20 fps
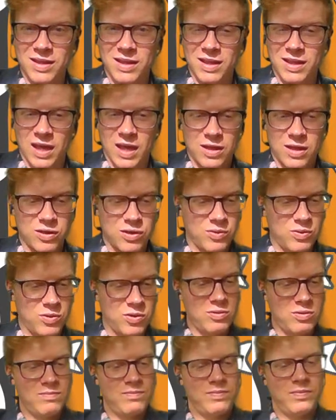catch you
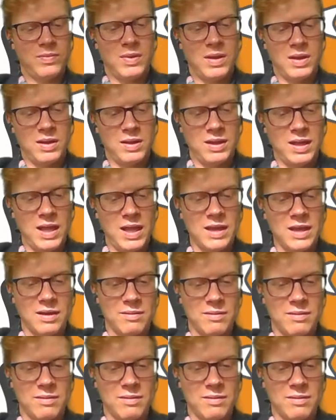all later.